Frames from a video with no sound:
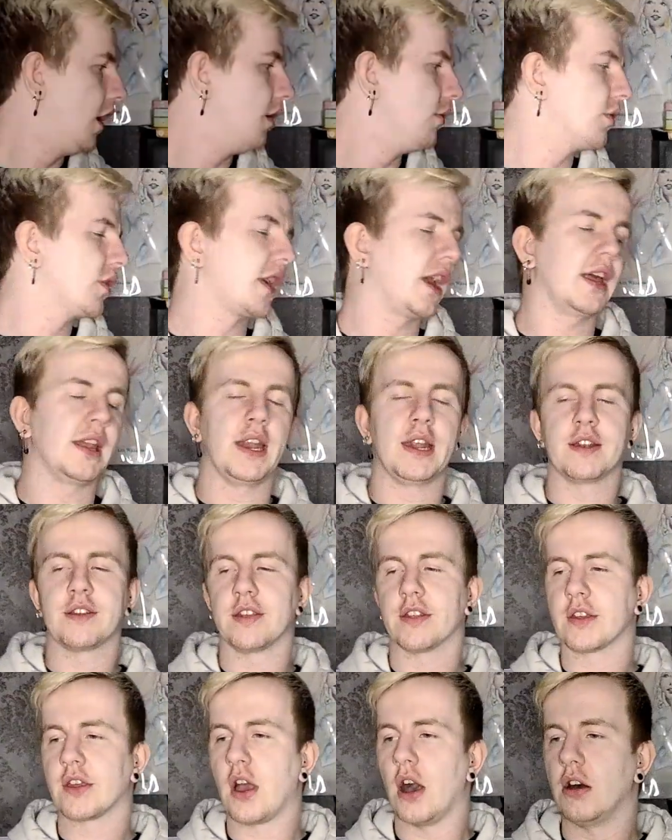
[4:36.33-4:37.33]
Oh, we're getting
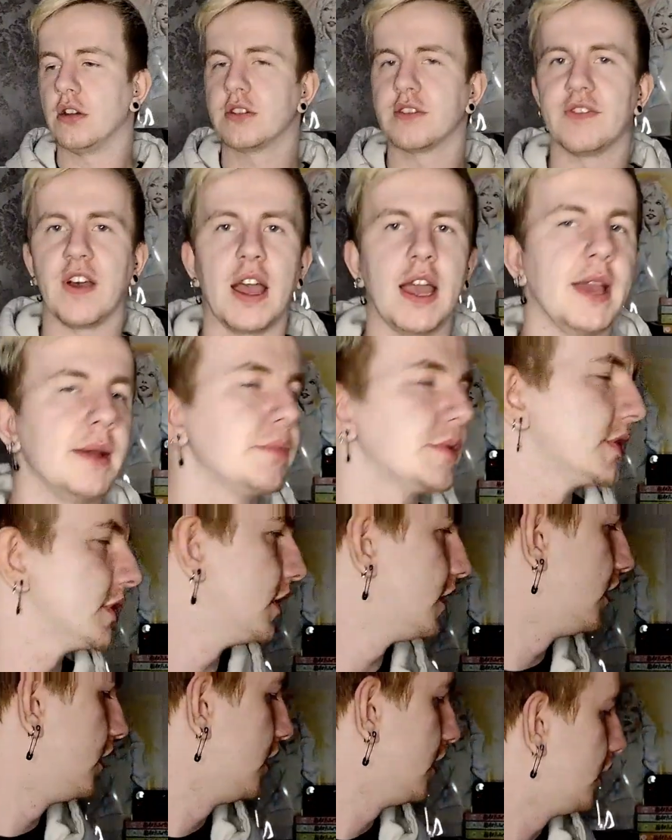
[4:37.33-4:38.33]
into the cult
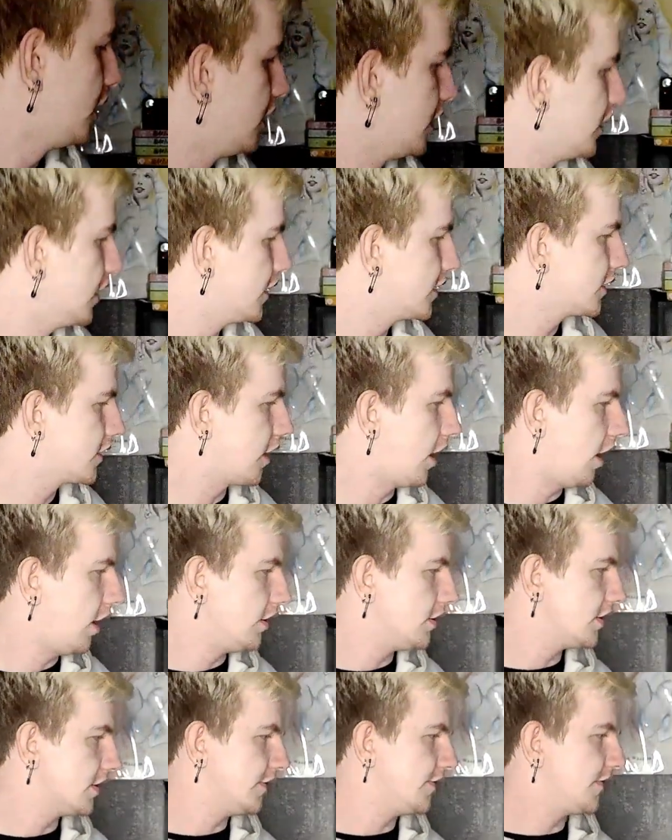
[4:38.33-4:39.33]
vibes. This
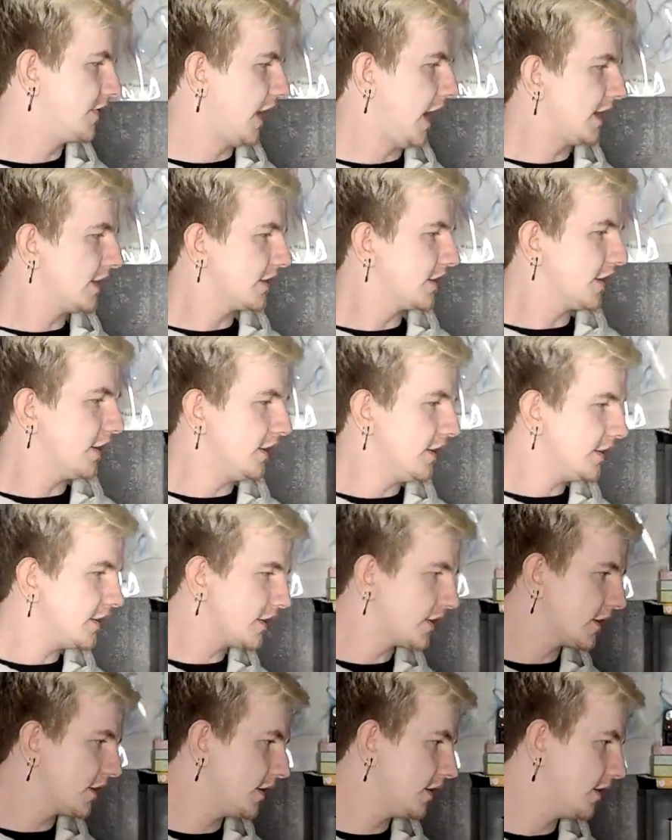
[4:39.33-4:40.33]
cult of
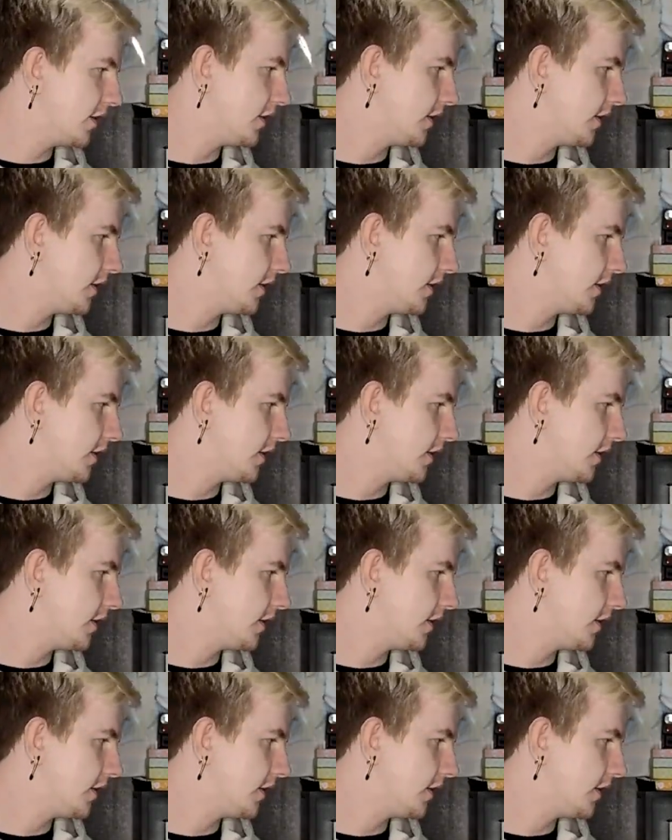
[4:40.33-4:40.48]
dancers.